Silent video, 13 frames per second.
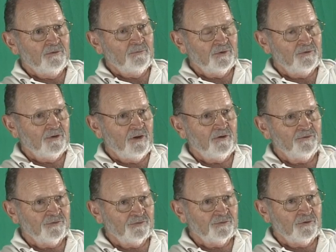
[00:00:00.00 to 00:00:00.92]

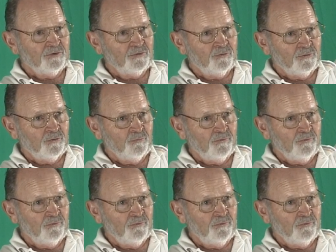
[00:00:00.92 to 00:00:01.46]
McDonald's is on the corner of